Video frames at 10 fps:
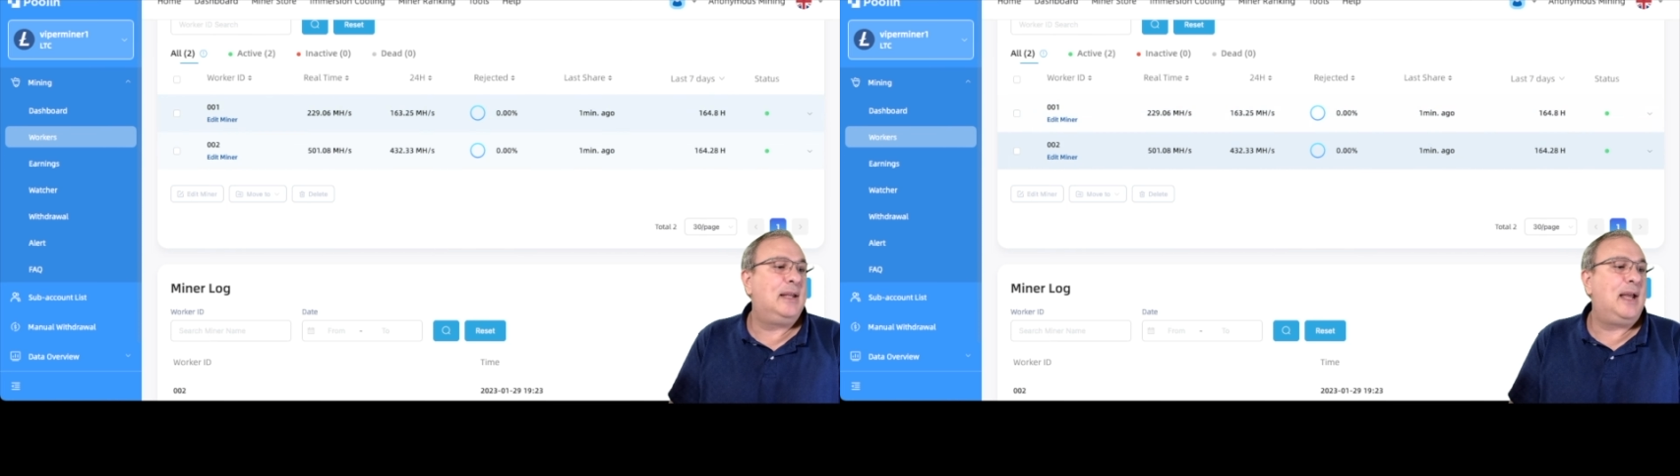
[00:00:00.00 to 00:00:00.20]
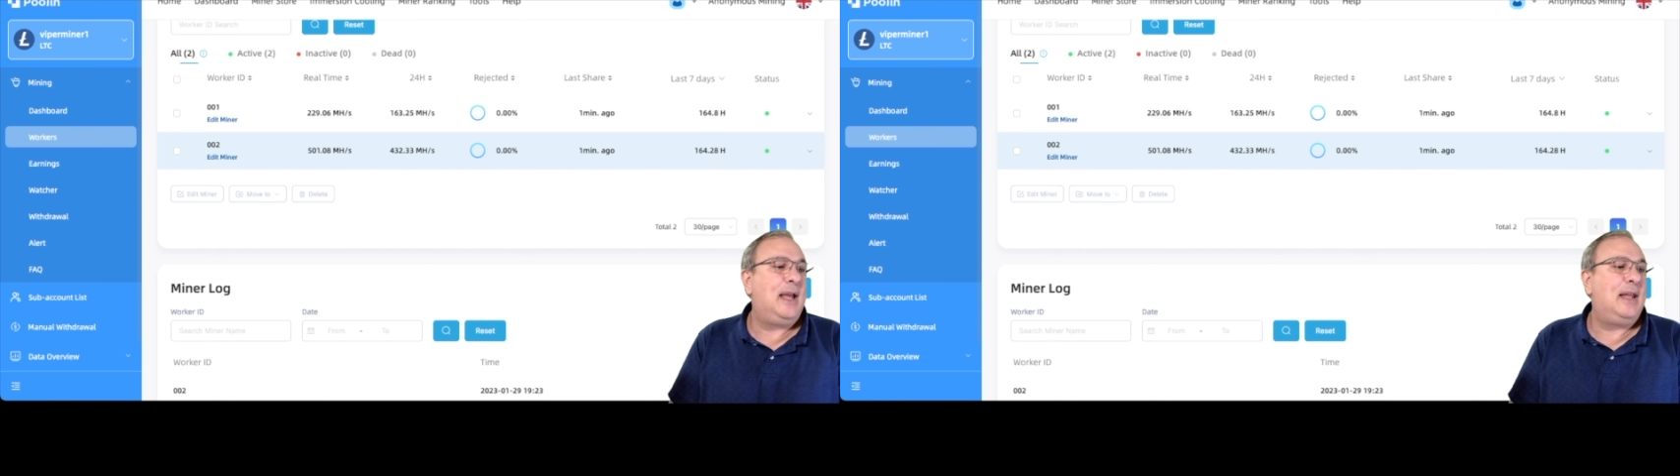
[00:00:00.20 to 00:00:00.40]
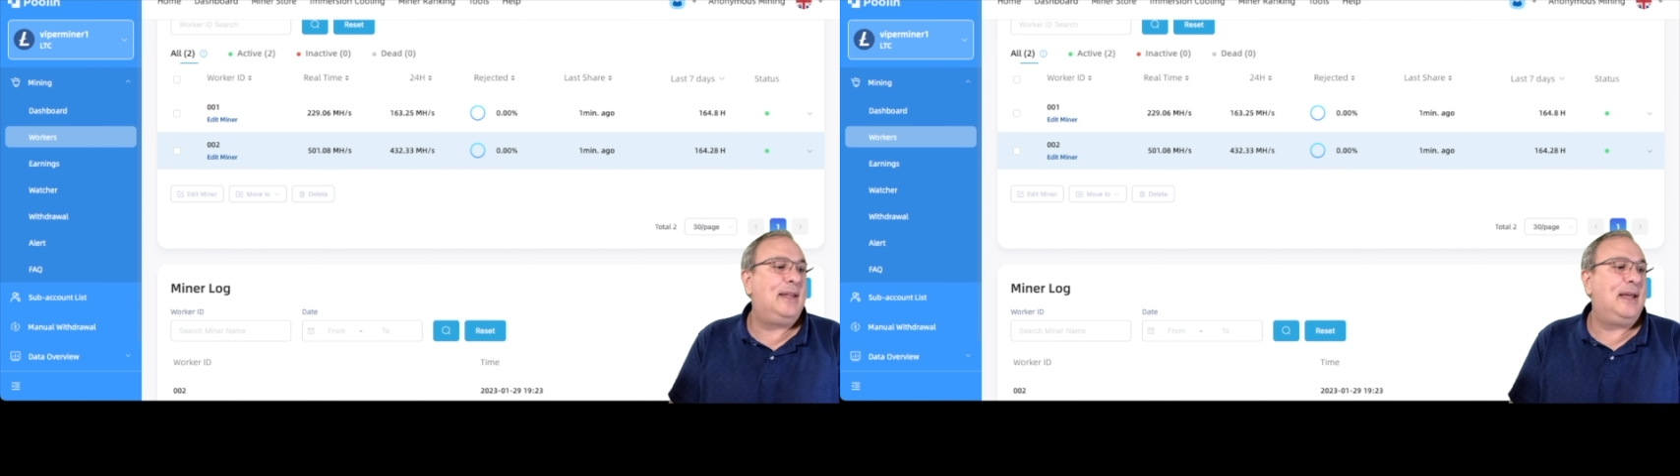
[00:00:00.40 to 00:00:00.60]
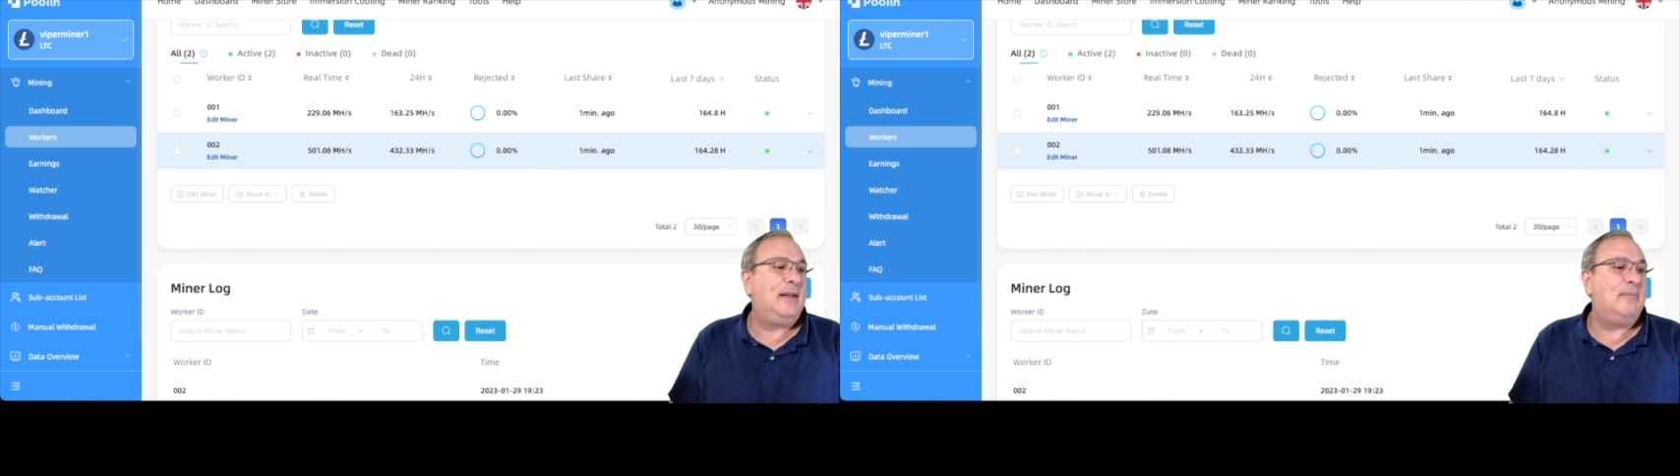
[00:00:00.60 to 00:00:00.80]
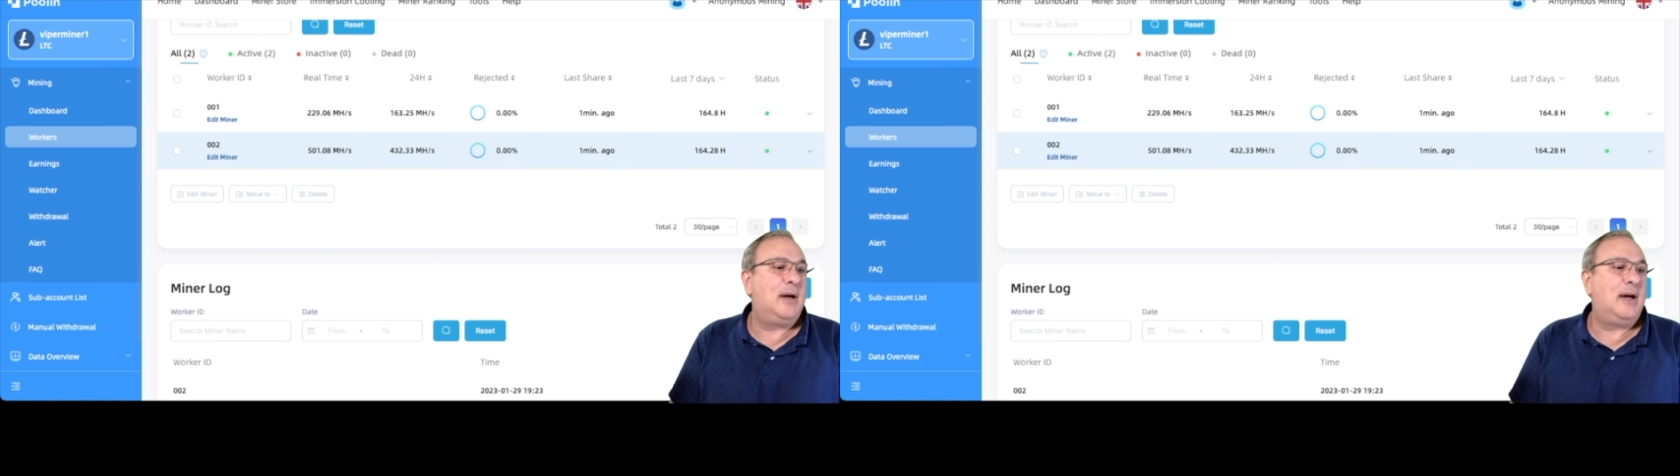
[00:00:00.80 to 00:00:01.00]
and
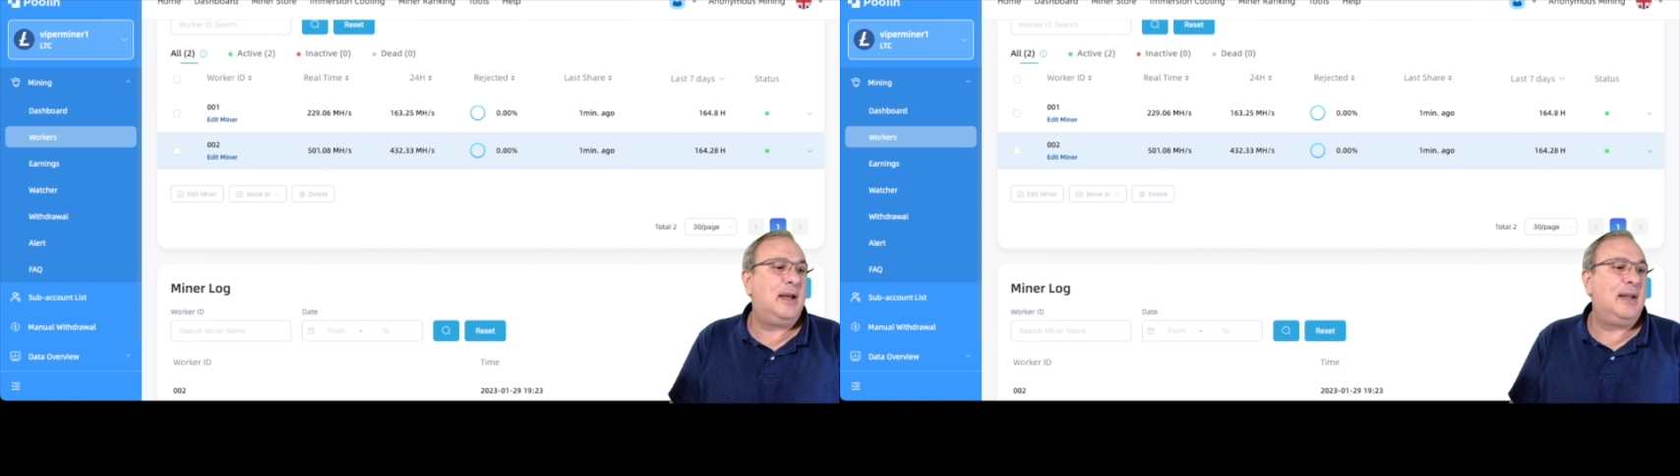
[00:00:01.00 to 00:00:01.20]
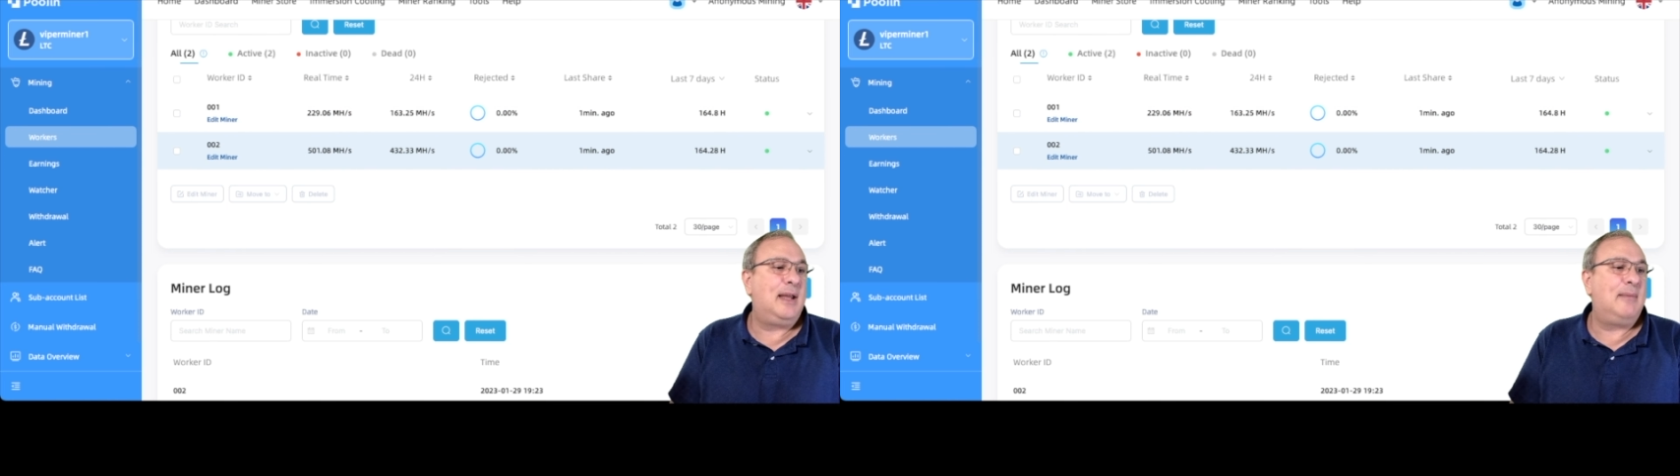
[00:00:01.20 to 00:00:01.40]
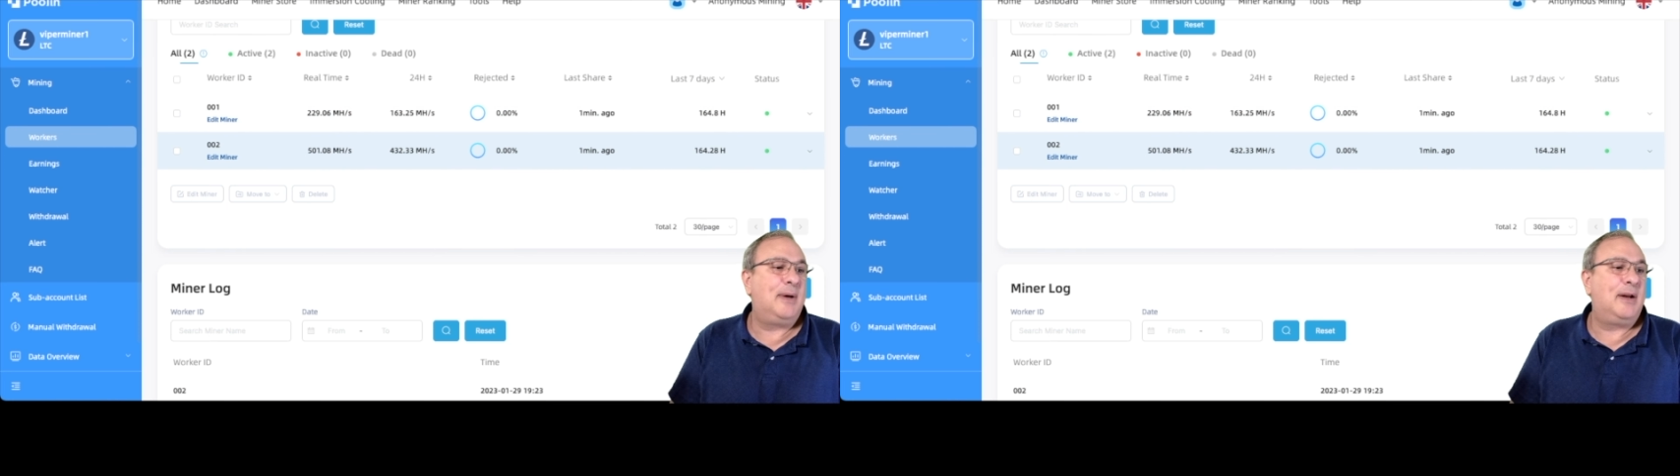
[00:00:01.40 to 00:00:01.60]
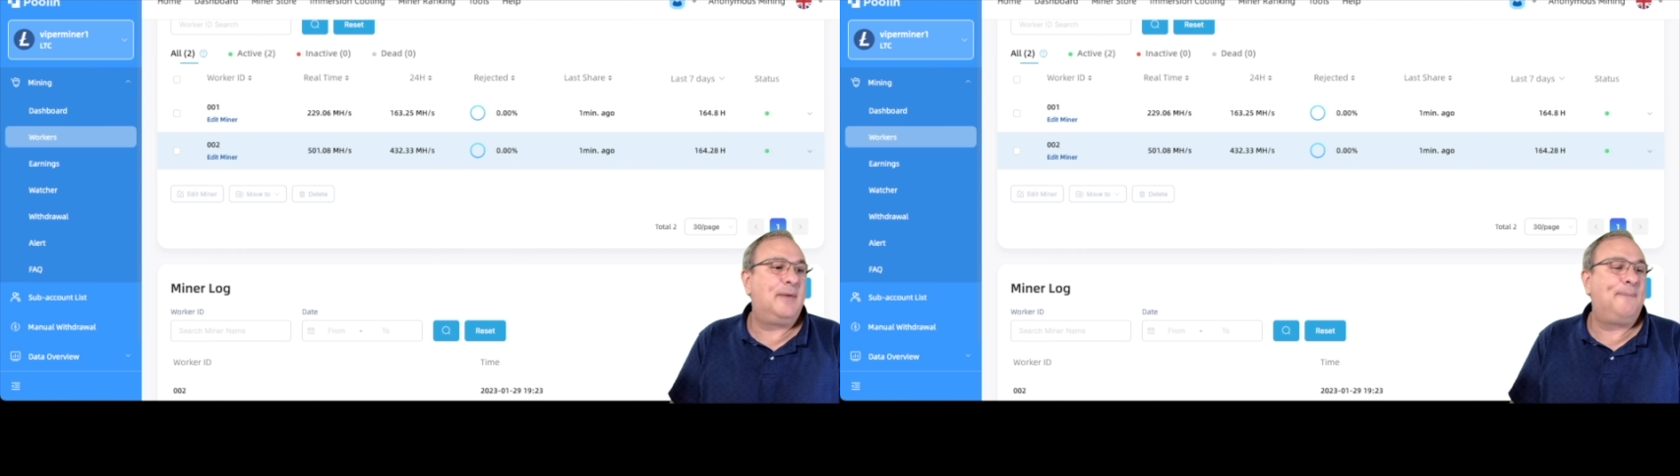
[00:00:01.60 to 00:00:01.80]
then my Antminer.